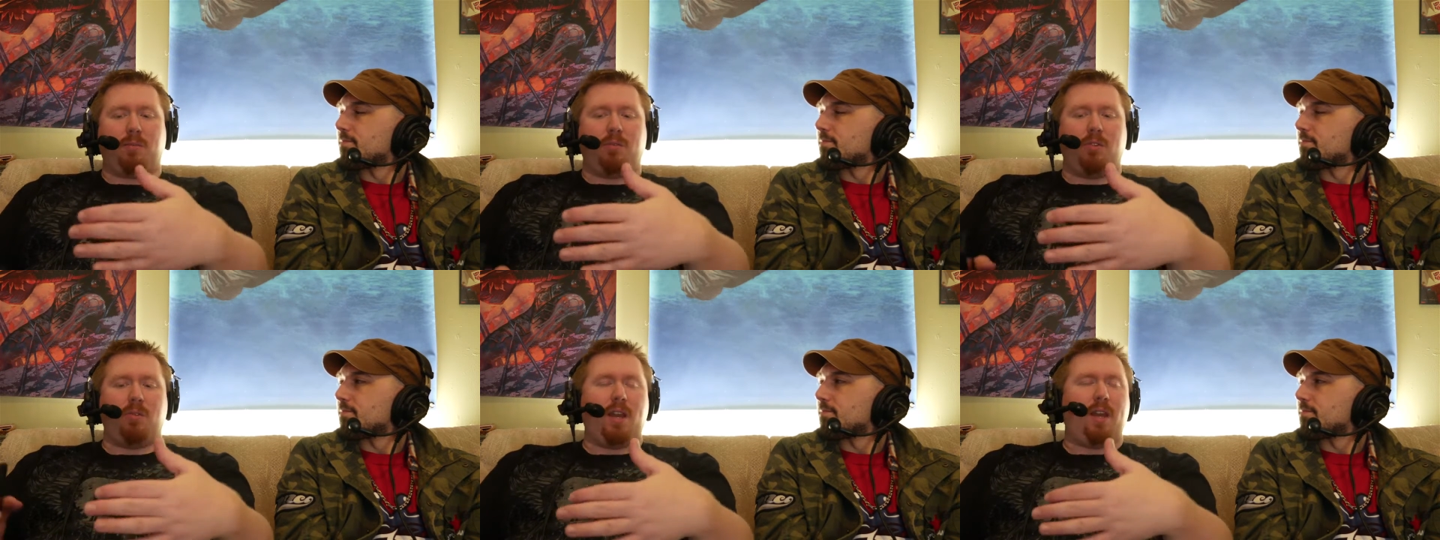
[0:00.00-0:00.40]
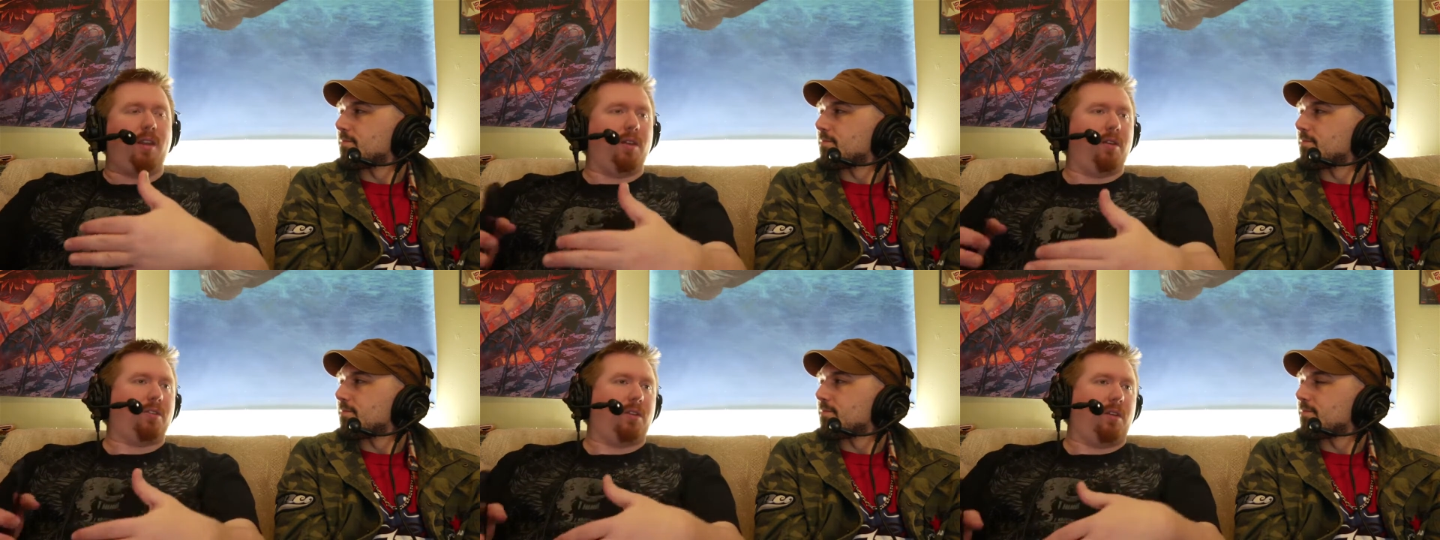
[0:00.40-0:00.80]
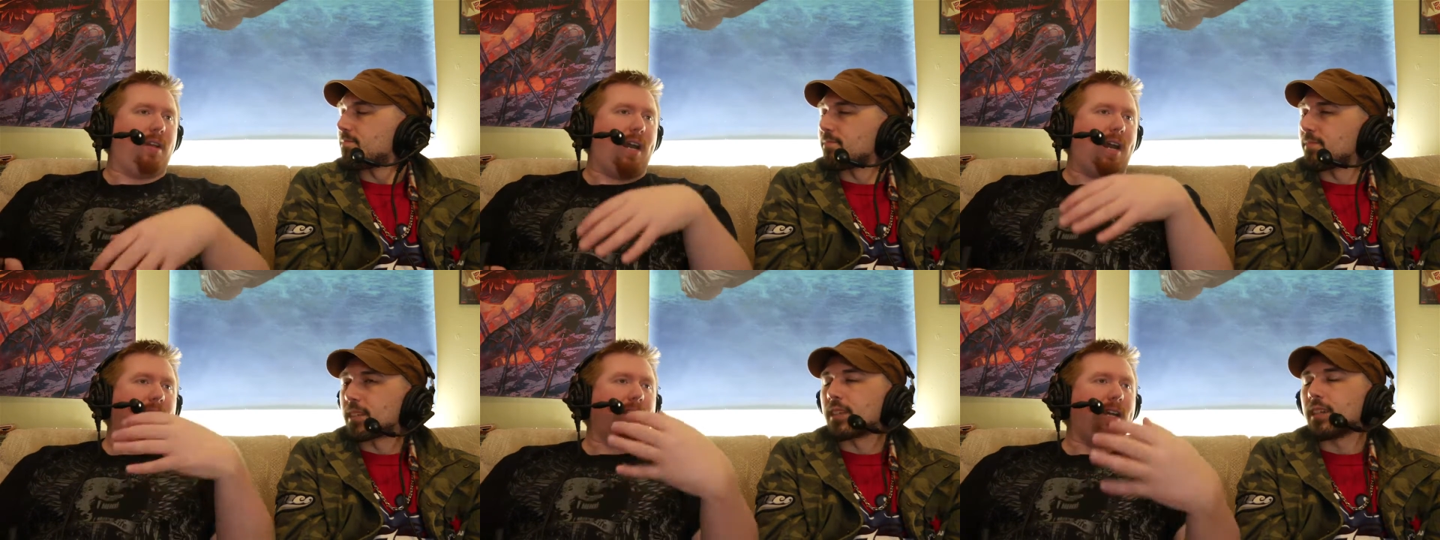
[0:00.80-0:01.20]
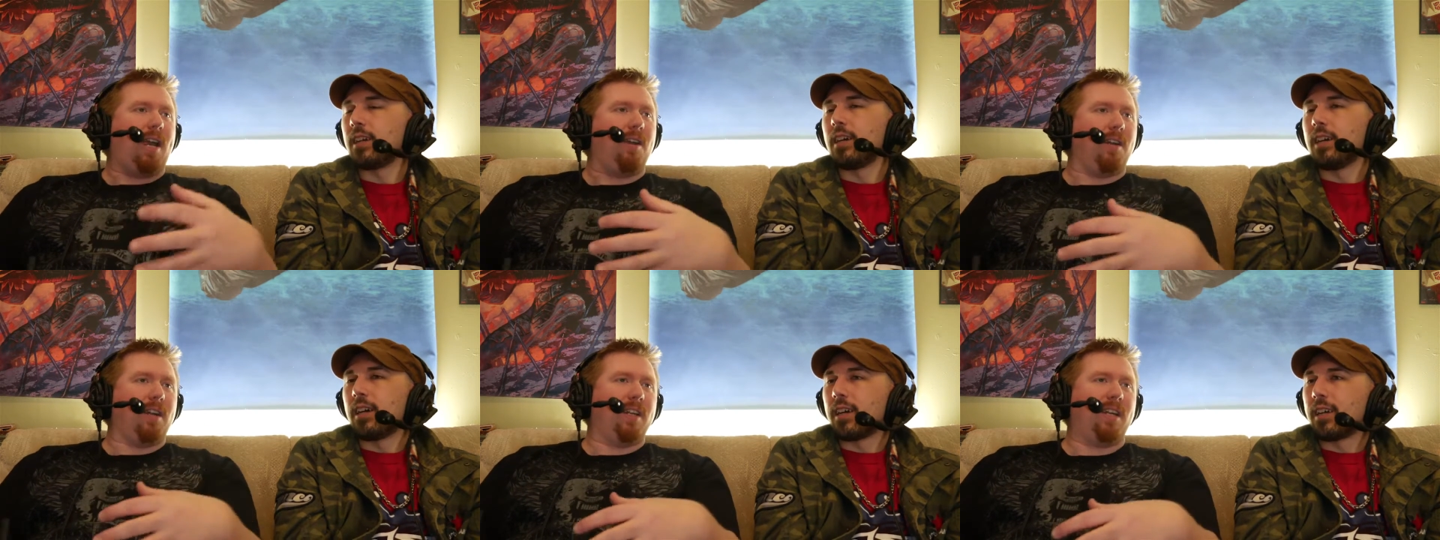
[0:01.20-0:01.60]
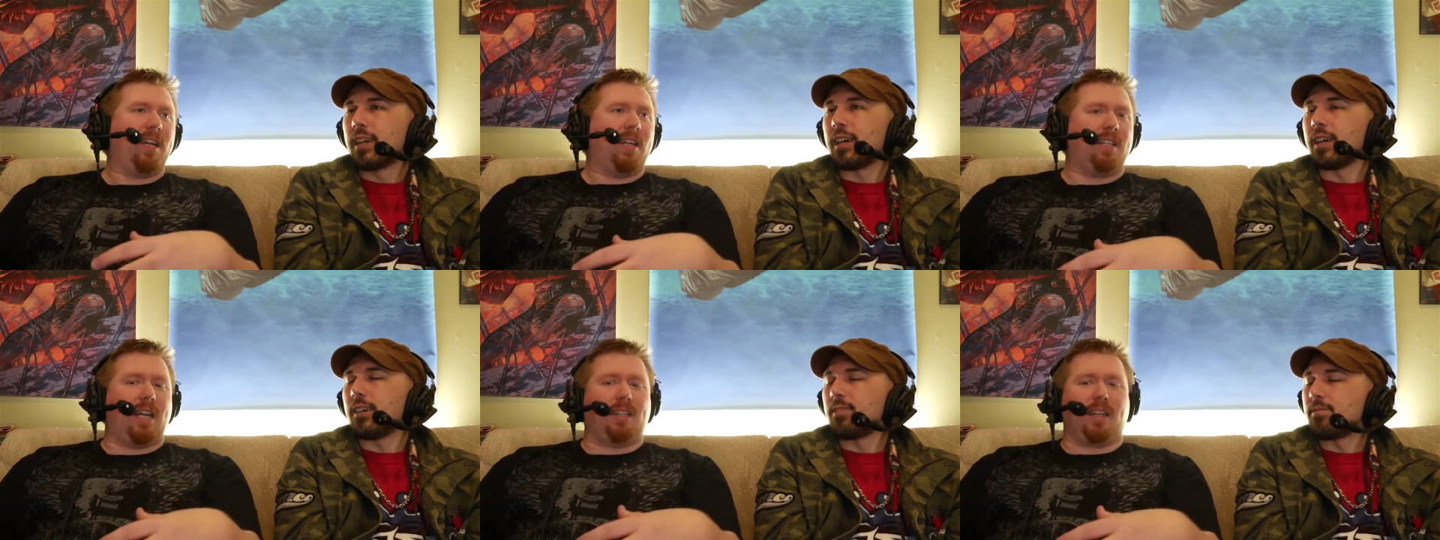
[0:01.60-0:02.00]
Speaker 1: from the radio show. They had Karen.
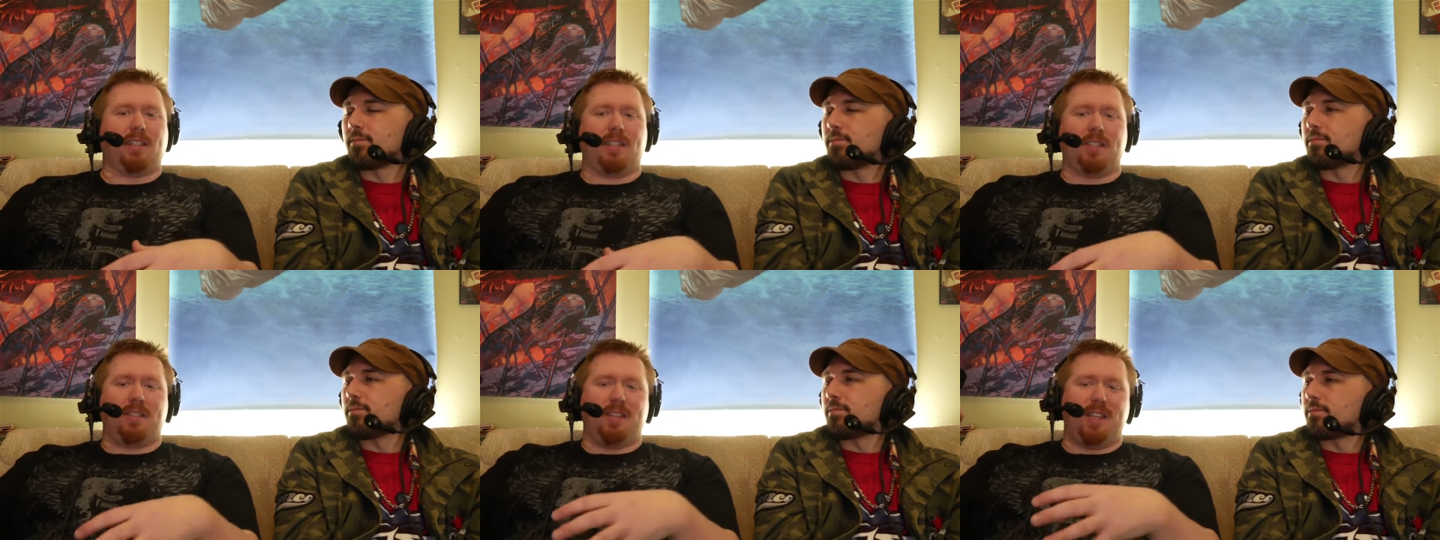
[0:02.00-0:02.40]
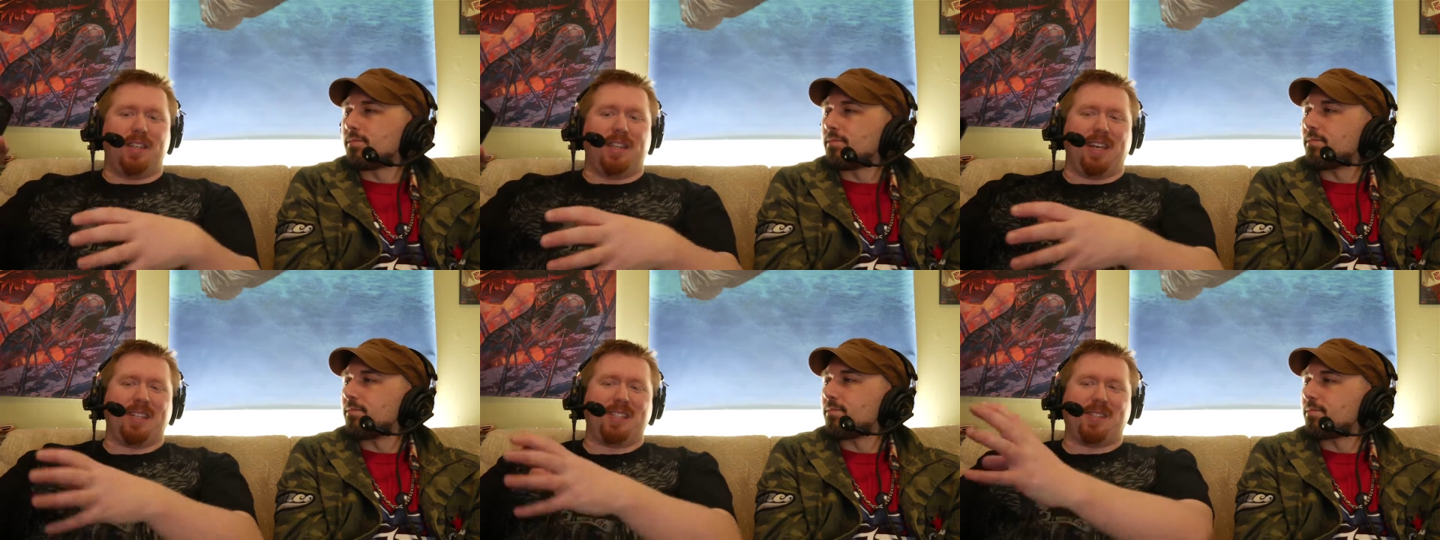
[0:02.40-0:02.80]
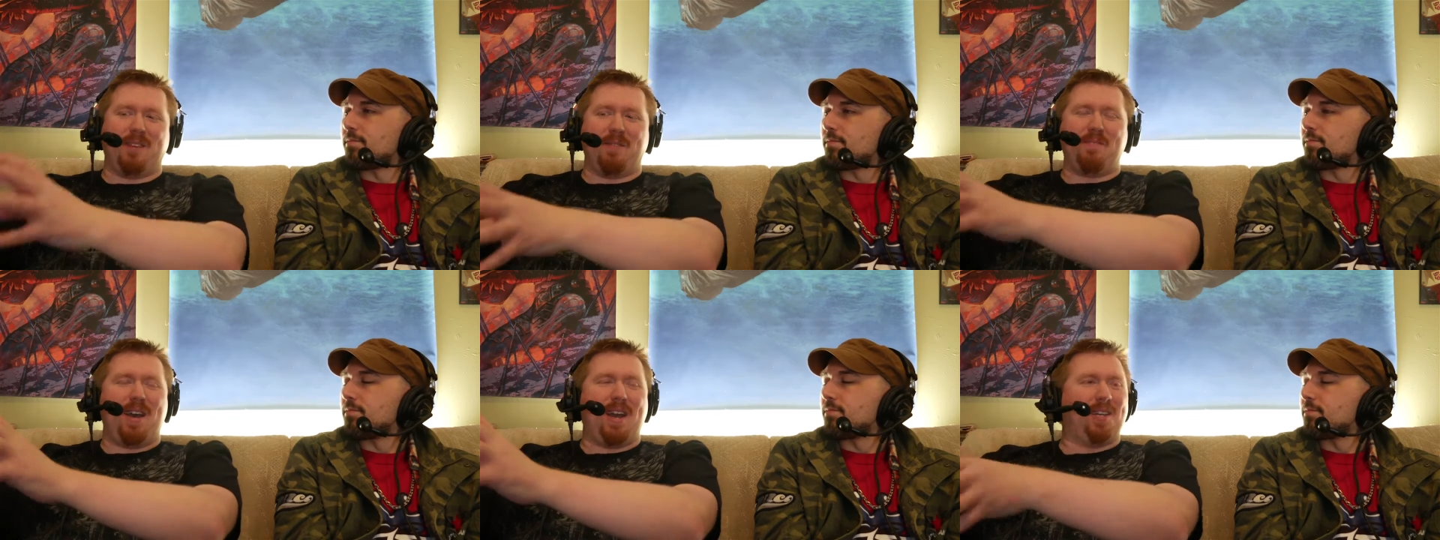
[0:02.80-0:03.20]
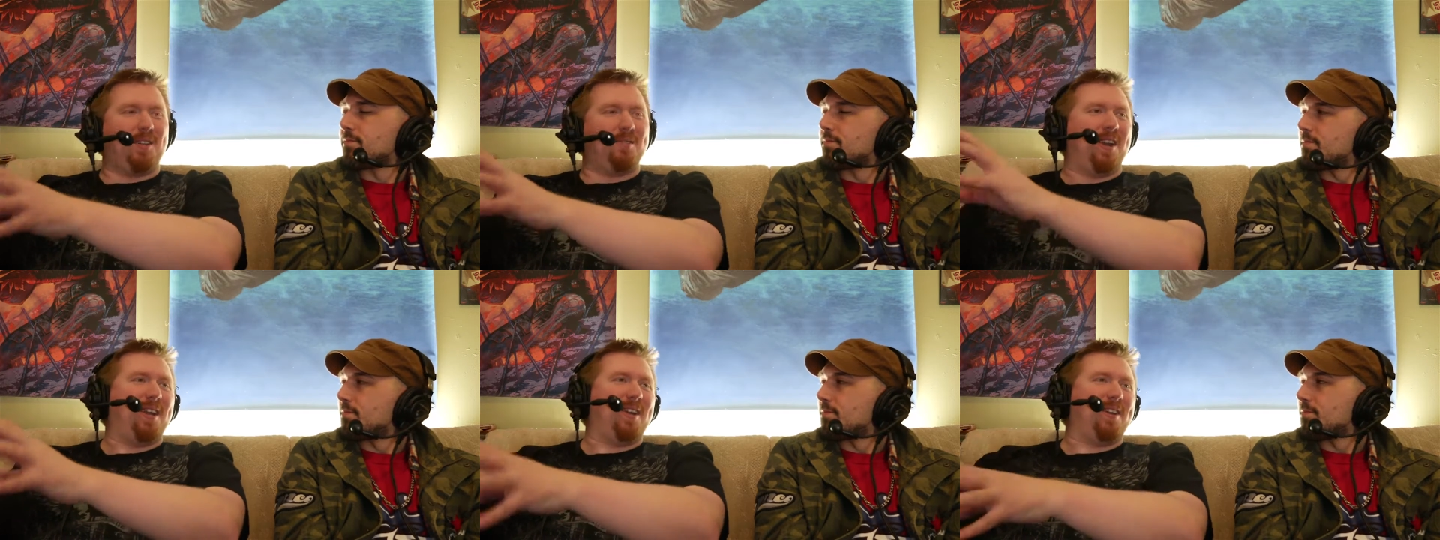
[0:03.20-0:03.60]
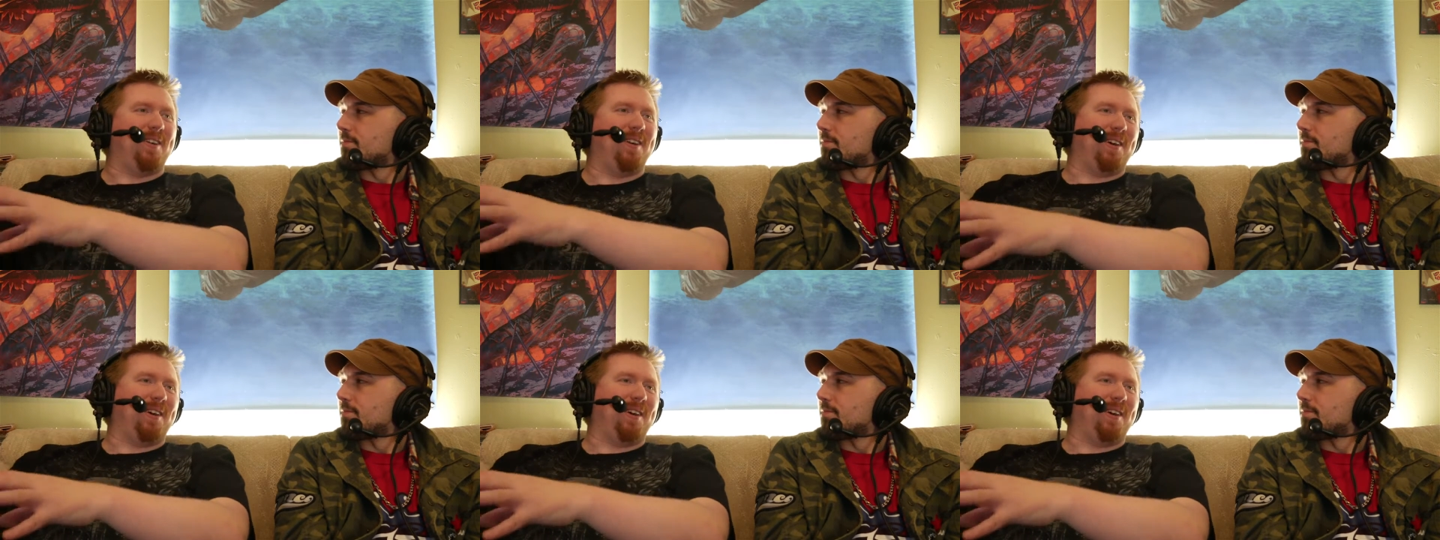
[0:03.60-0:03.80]
Yeah. They had like the the like scumbaggy radio